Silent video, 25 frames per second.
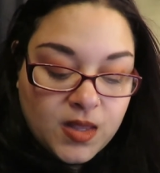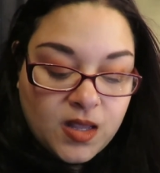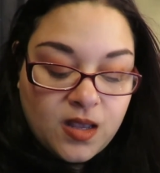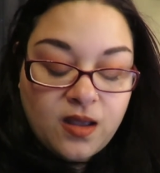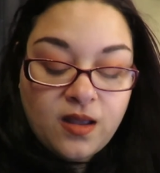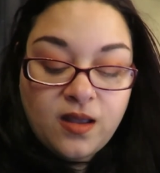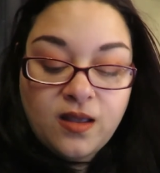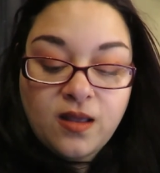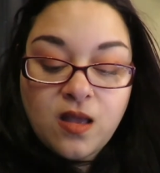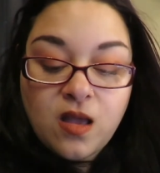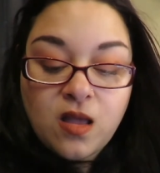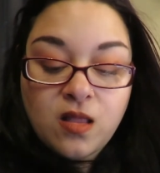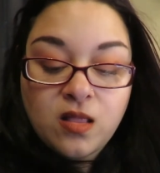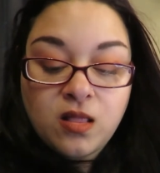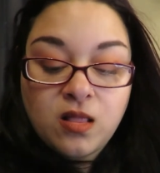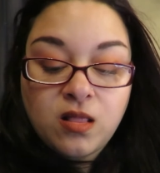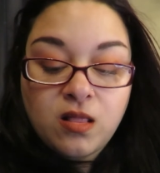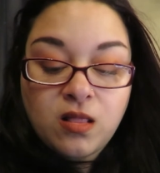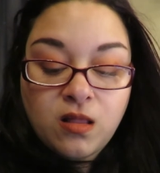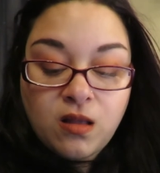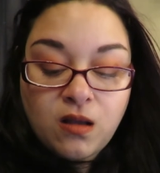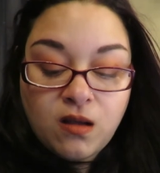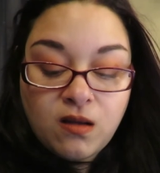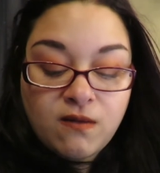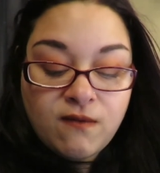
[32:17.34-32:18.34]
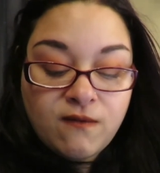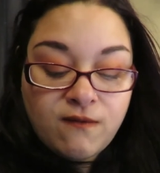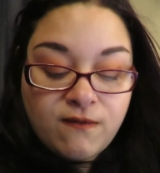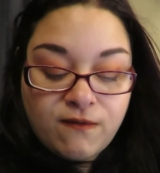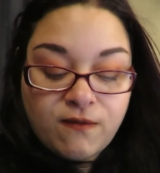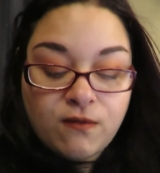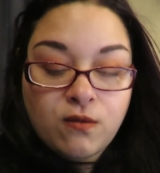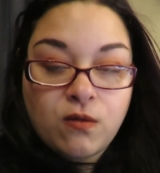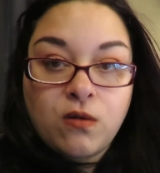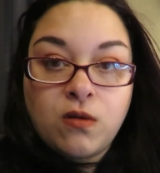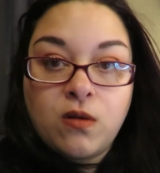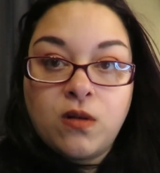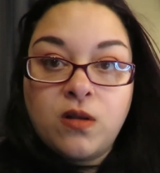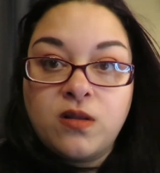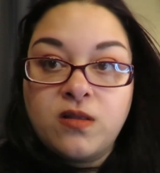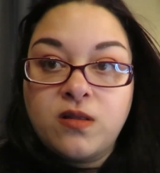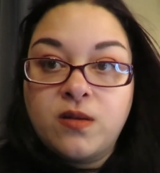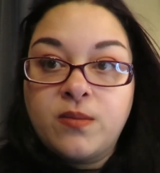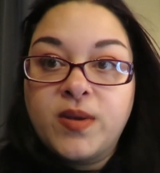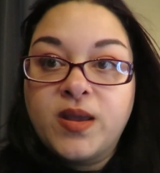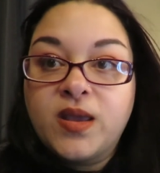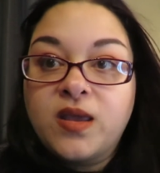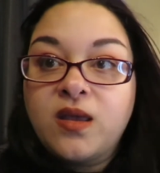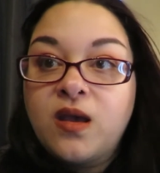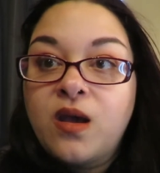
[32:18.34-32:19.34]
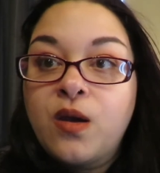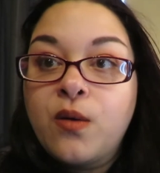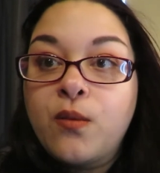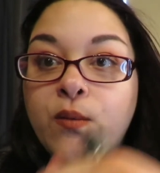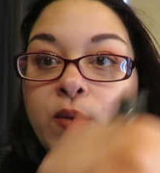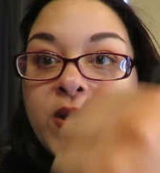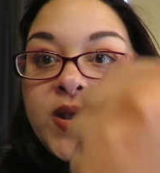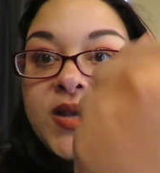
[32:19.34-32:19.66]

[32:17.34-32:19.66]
I love all of them. I can't